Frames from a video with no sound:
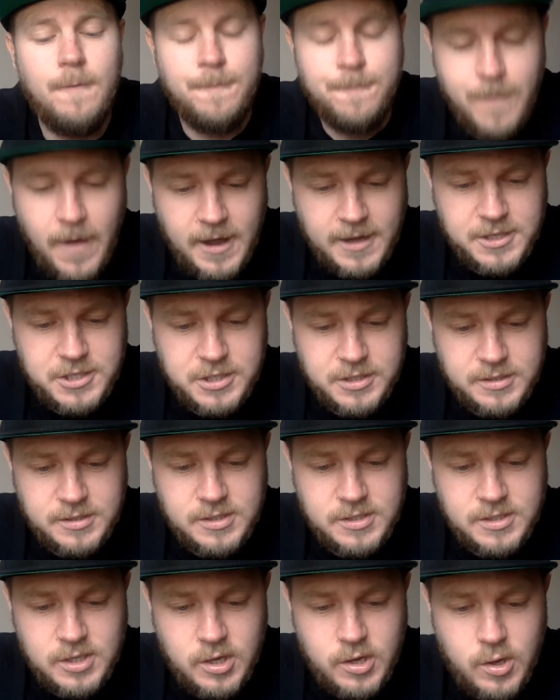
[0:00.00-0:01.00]

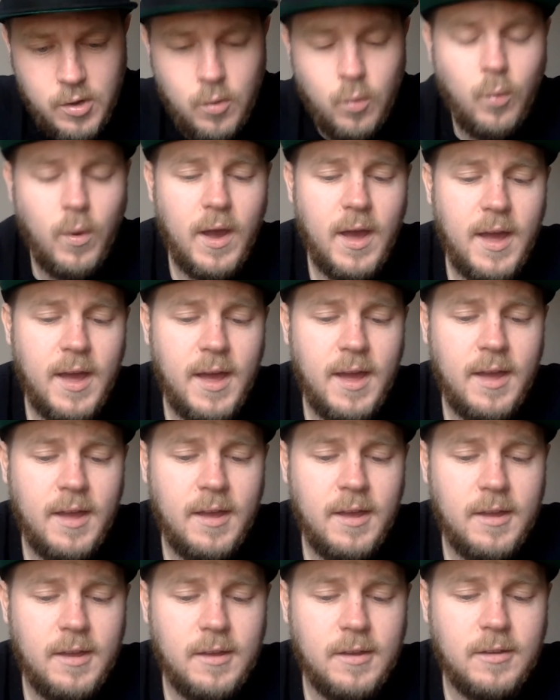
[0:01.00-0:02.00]
factions
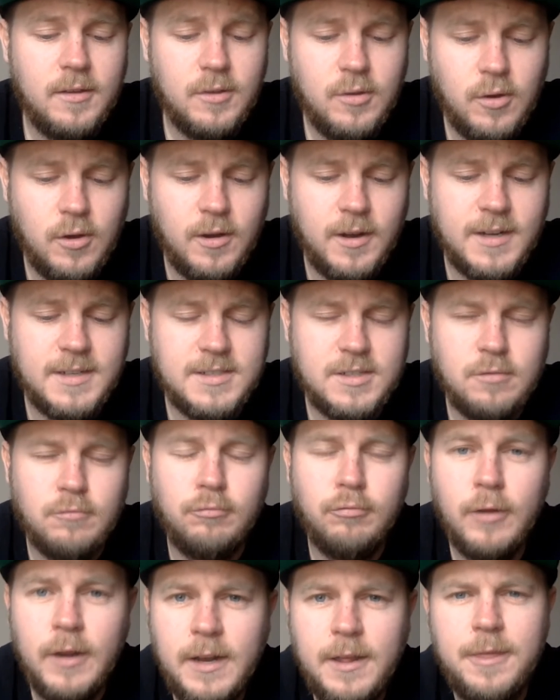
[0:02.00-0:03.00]
where you guys
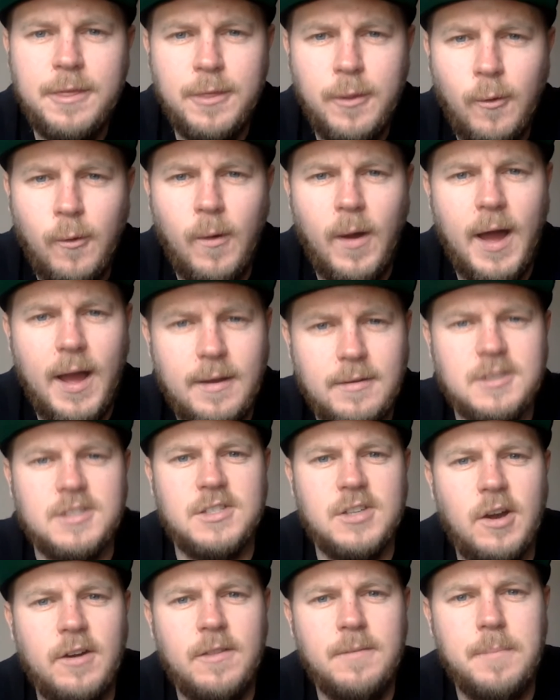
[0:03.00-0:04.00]
really thought
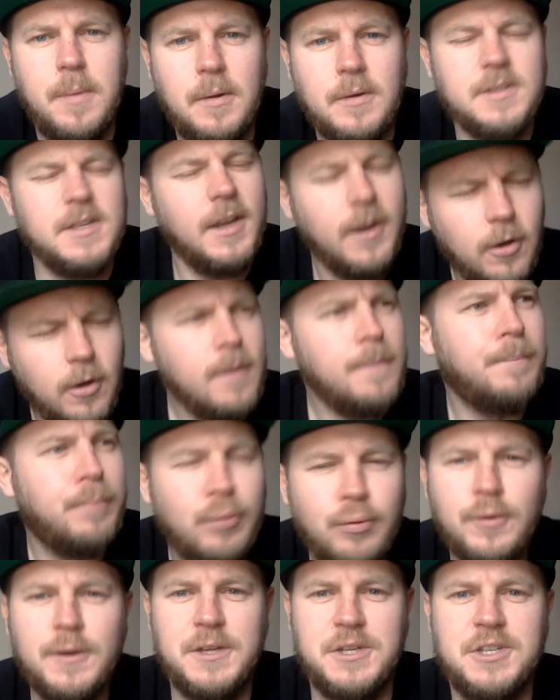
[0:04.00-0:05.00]
outside of the box. And I
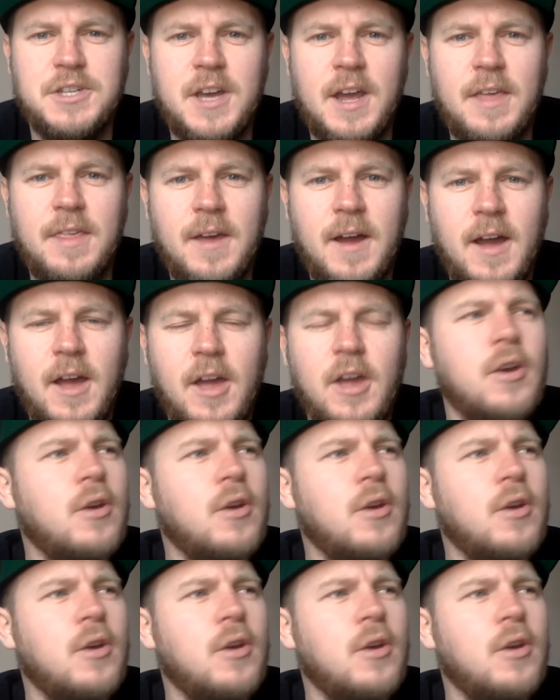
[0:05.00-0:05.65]
appreciate that.